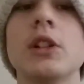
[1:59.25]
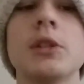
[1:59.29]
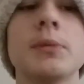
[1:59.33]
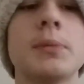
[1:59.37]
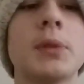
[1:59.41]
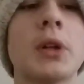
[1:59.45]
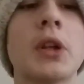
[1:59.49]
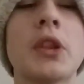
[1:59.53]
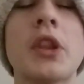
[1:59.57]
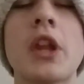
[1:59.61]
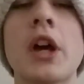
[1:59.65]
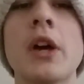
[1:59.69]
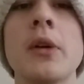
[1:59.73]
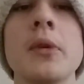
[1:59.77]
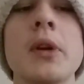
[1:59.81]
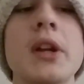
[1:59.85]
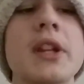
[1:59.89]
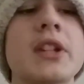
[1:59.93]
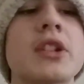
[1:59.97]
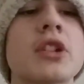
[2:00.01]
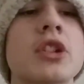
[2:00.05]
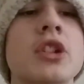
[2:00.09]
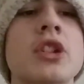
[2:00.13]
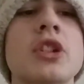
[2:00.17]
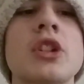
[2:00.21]
But no,
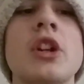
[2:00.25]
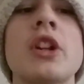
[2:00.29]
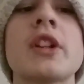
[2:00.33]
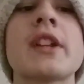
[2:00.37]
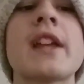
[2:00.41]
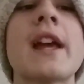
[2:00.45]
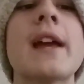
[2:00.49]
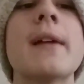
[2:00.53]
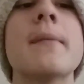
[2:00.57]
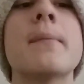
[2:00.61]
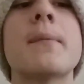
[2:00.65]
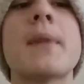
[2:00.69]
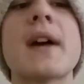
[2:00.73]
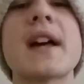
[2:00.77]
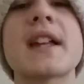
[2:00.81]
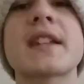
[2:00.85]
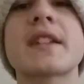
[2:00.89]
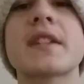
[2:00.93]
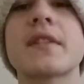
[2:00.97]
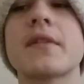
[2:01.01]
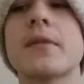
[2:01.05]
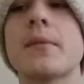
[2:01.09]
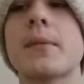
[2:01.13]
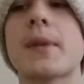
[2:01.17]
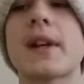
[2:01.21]
it just started getting
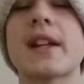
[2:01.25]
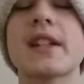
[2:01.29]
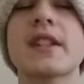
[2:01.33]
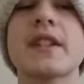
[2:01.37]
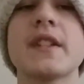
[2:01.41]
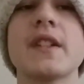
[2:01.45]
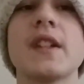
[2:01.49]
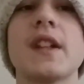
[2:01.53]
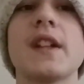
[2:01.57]
better and better.